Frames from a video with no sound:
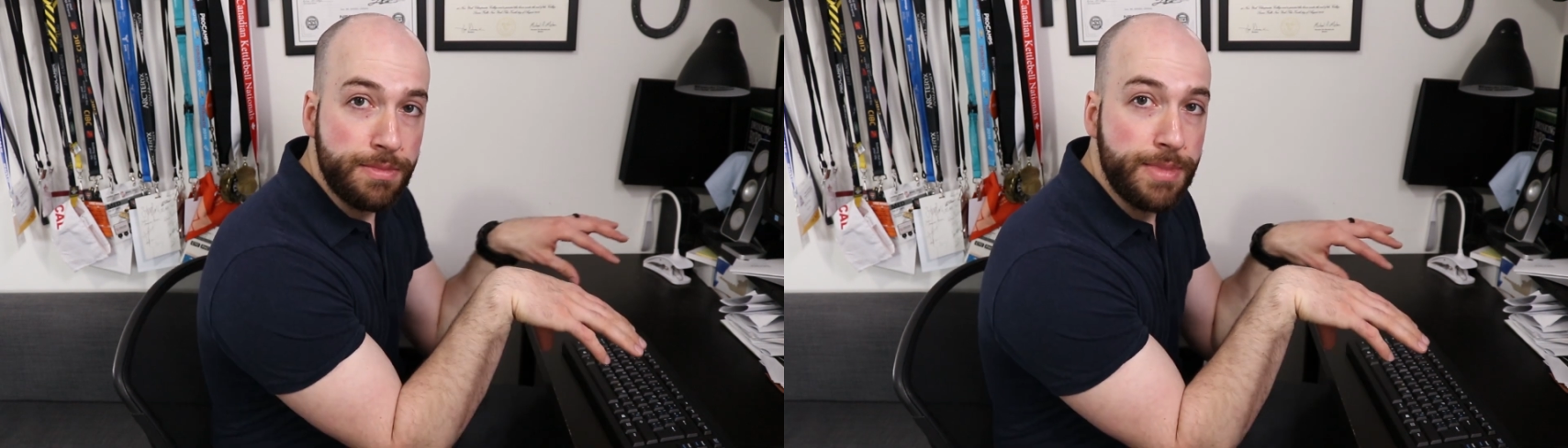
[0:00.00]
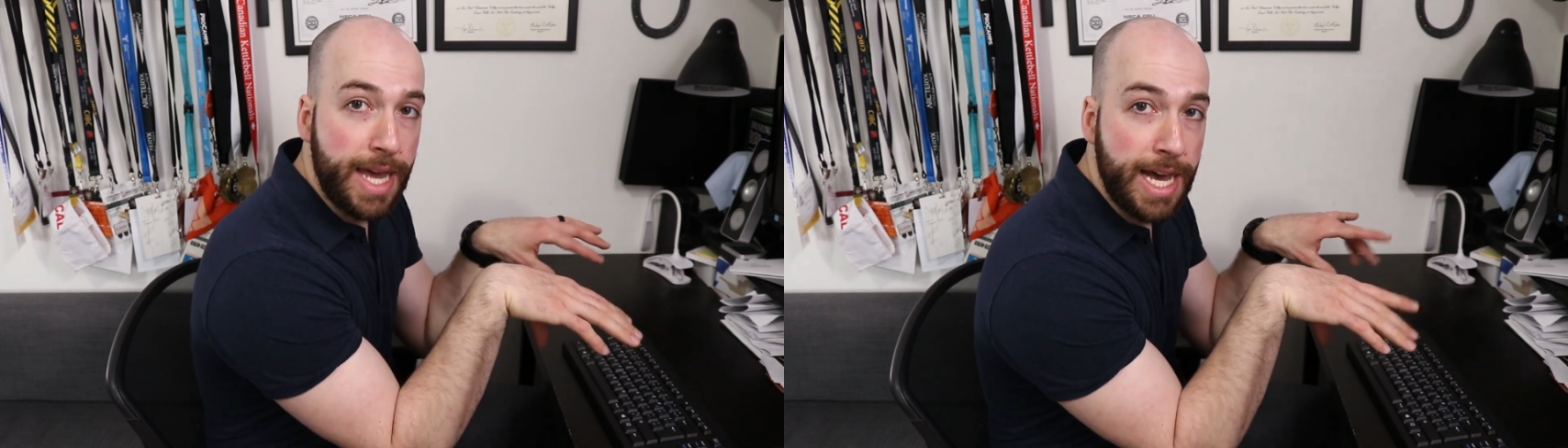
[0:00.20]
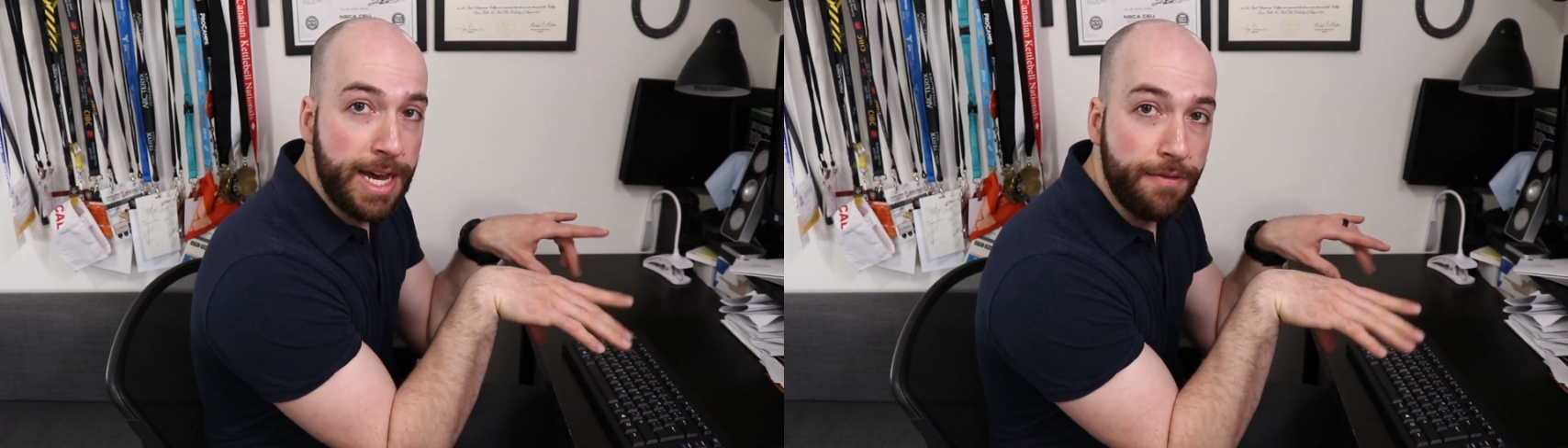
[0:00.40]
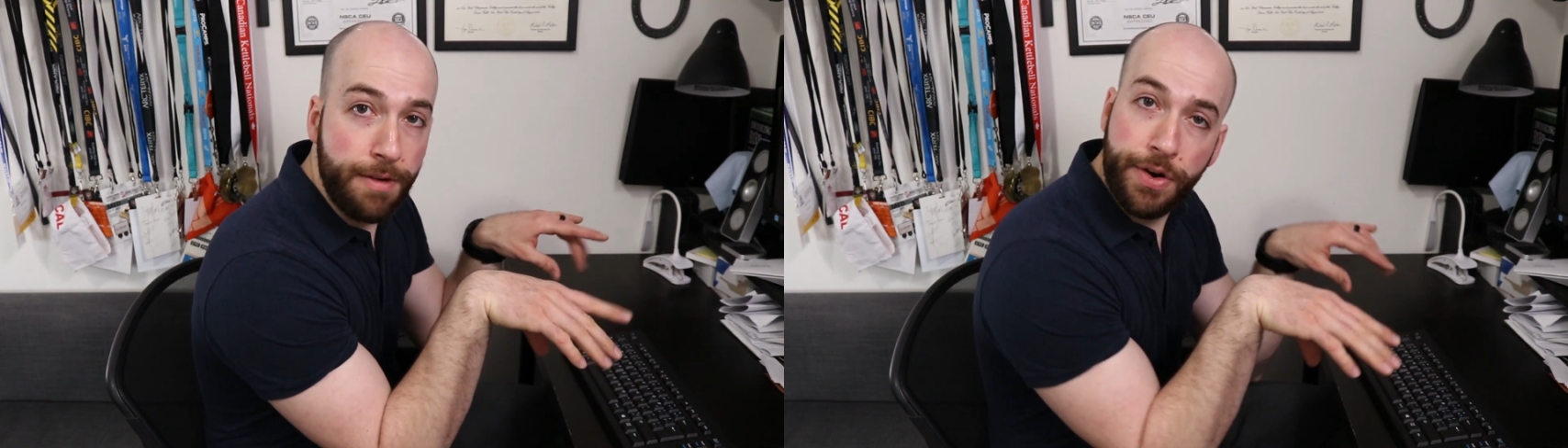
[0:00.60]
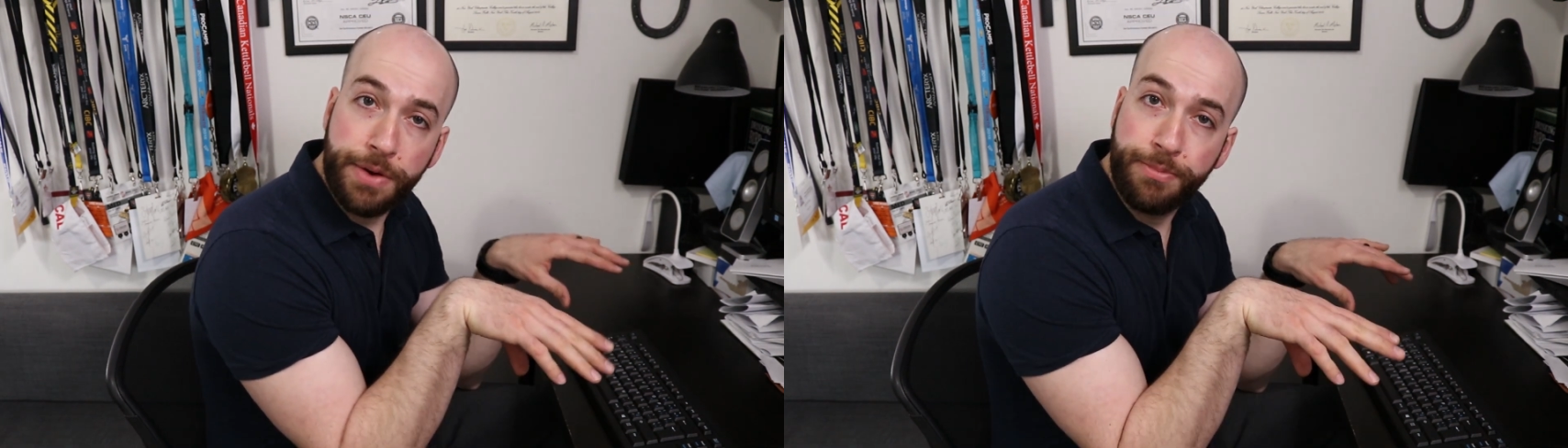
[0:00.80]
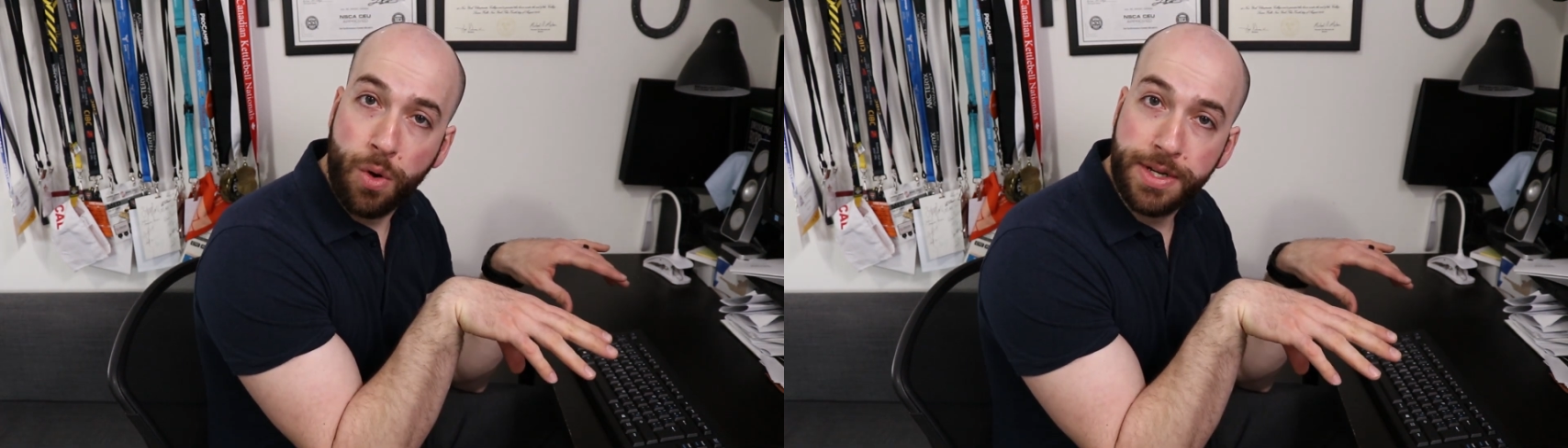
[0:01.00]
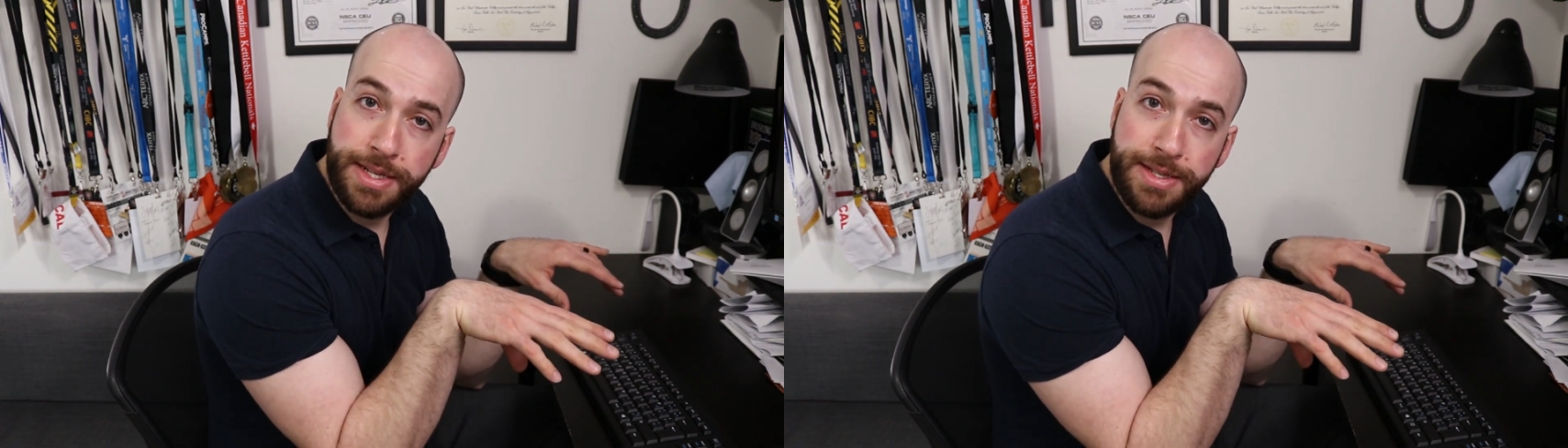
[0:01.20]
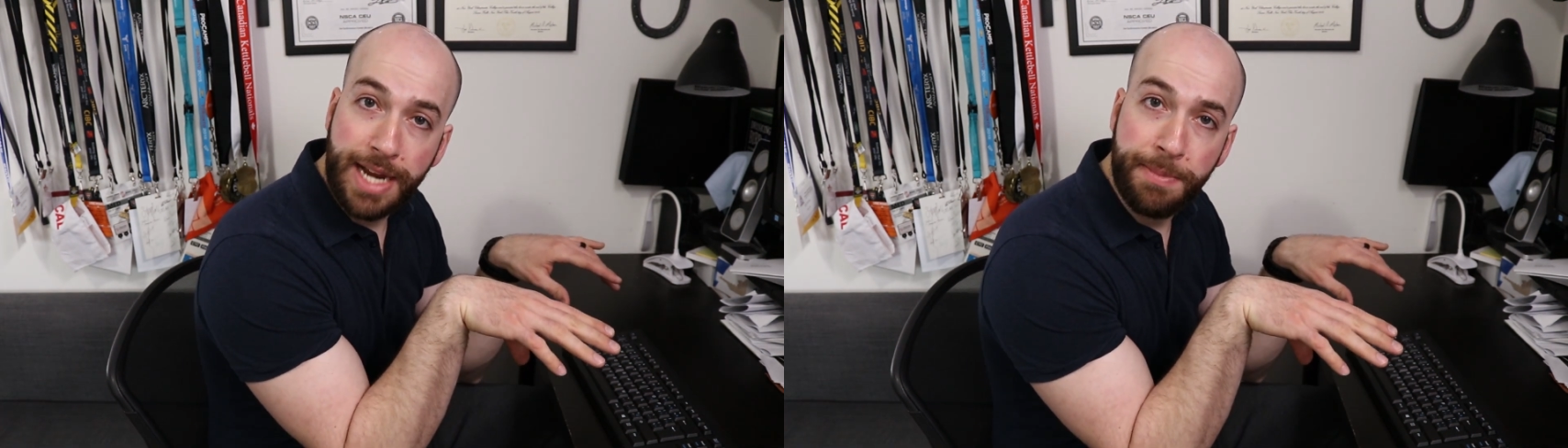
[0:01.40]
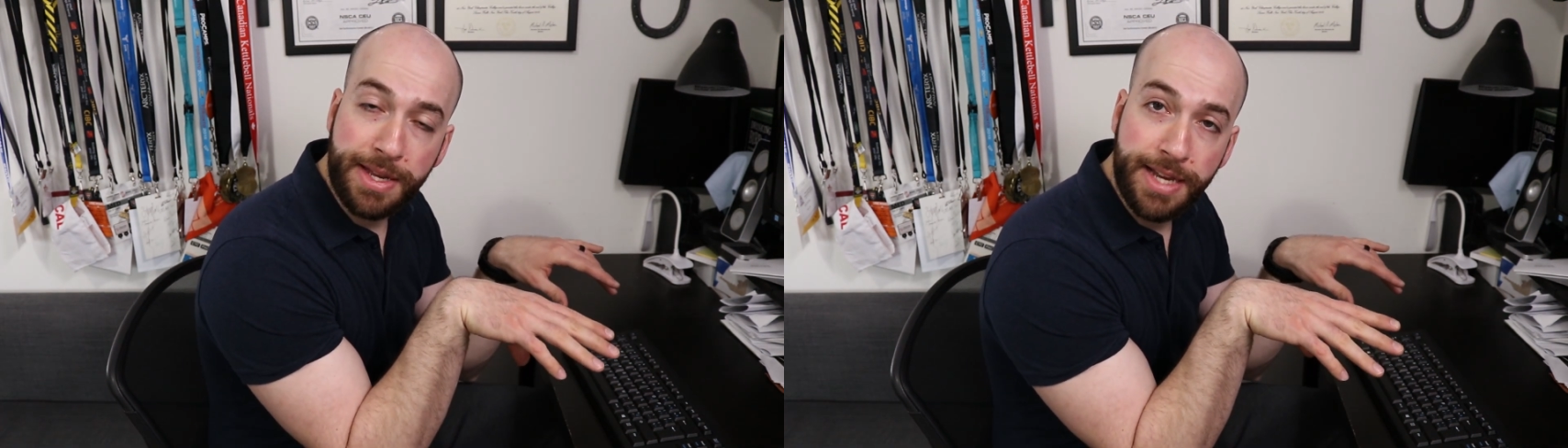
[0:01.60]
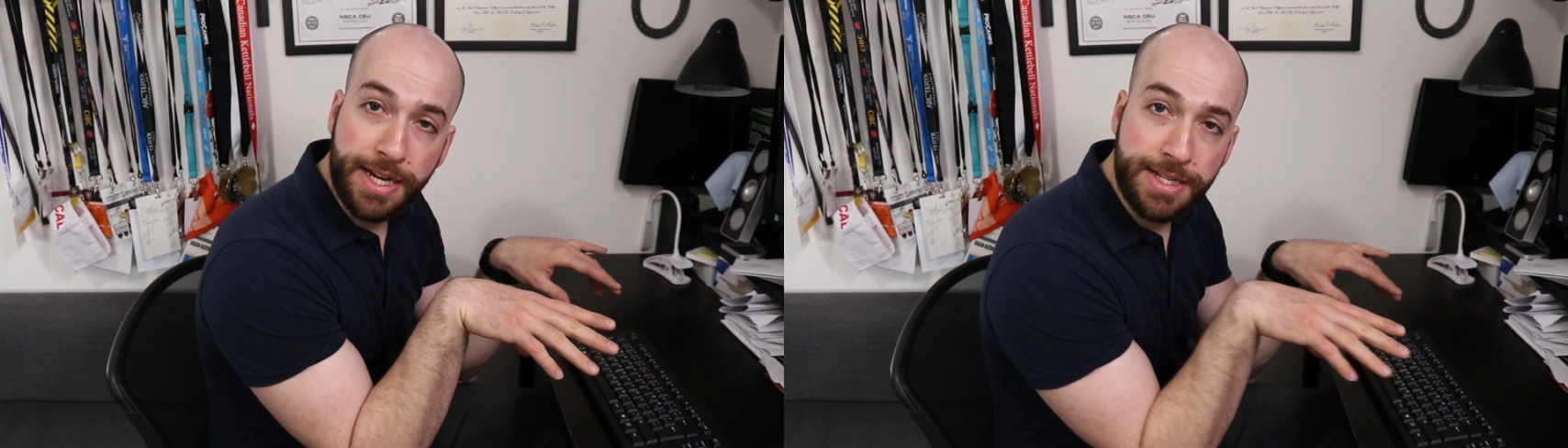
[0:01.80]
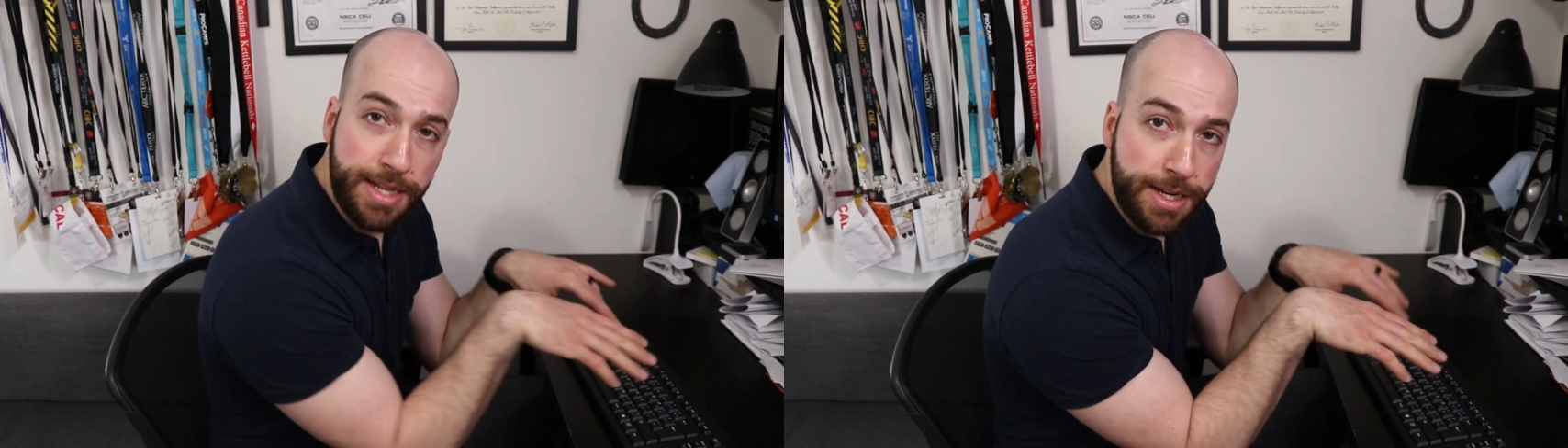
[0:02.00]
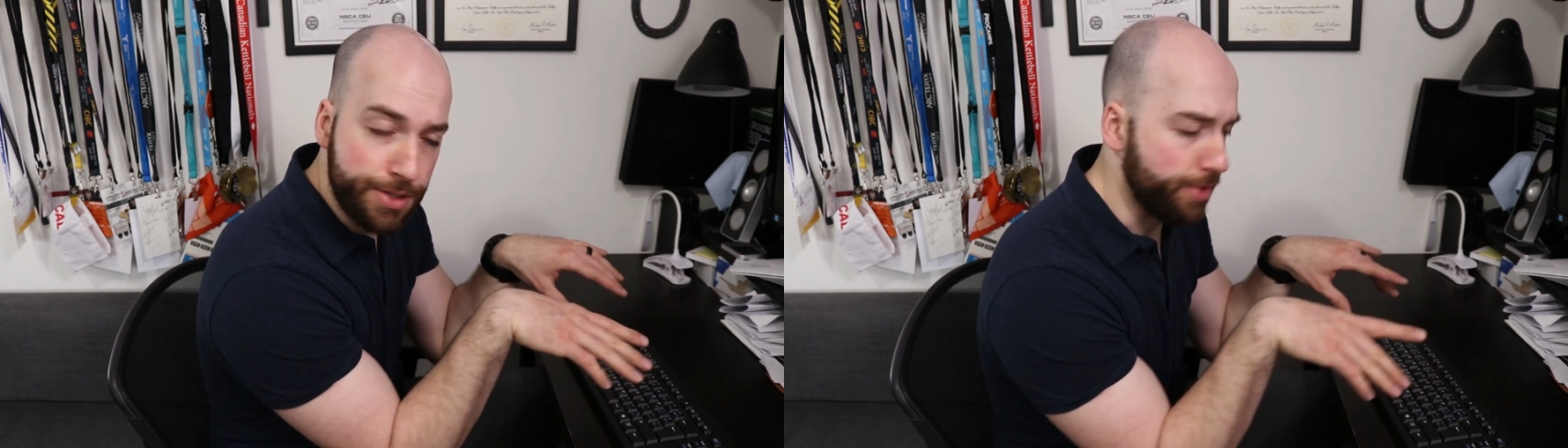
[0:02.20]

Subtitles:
they have very poor typing techniques.